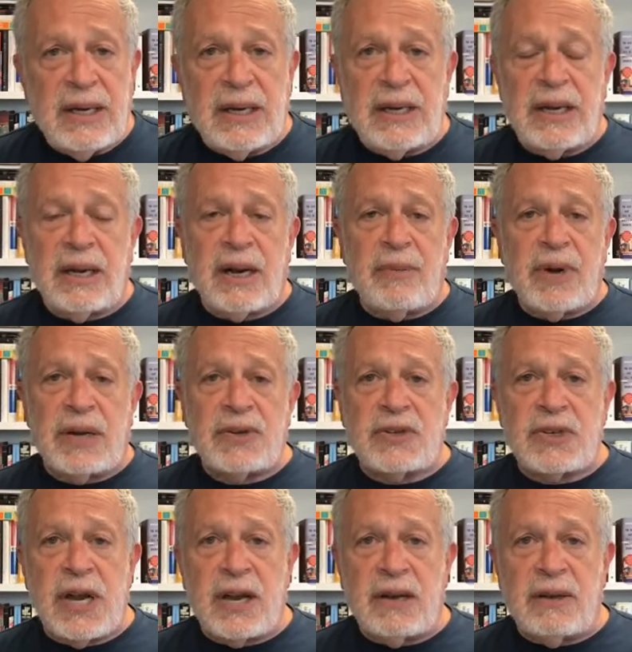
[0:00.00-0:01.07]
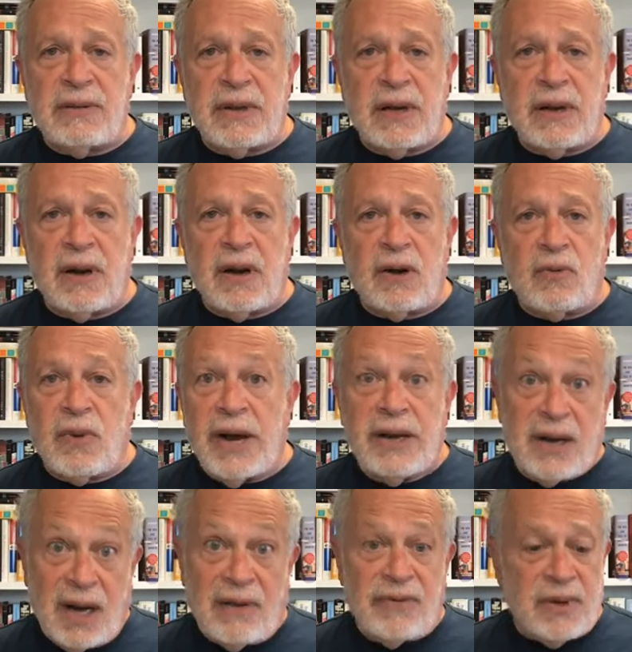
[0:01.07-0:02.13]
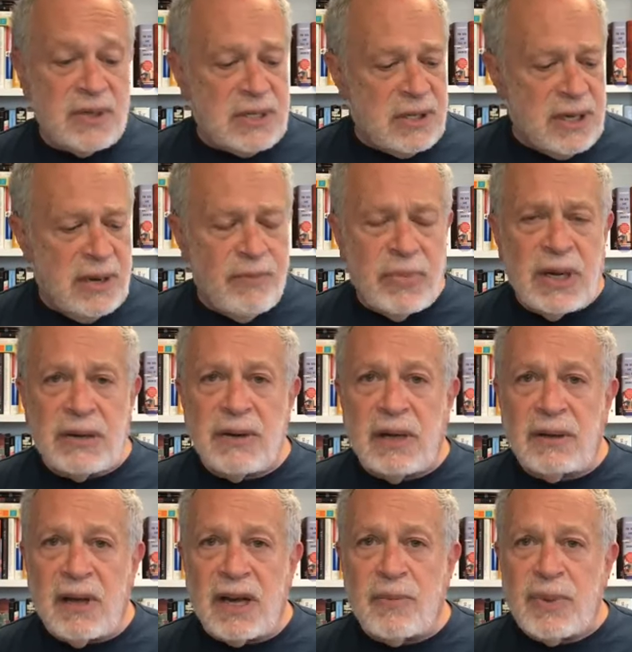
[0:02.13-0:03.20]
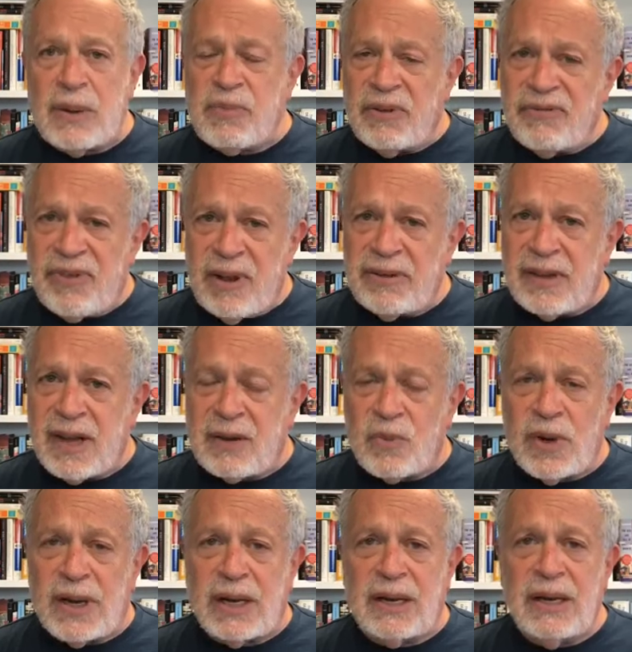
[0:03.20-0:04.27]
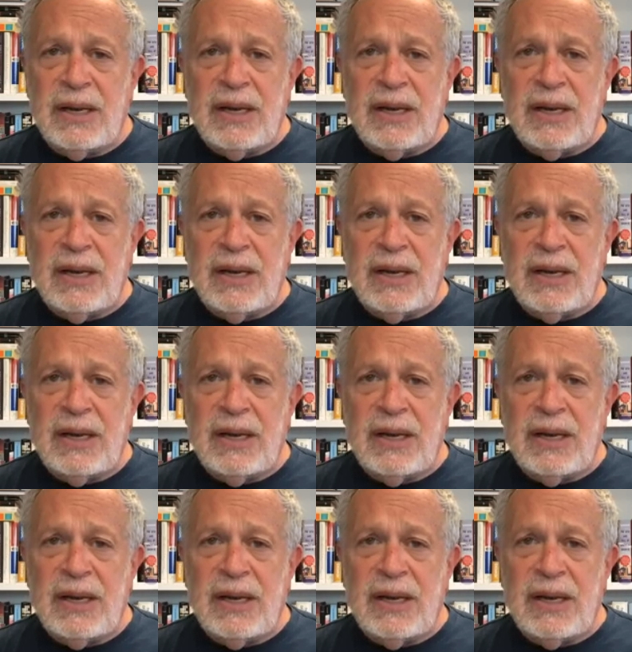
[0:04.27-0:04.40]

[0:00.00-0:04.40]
And I'm not saying they are right, obviously, but a lot of people felt that way.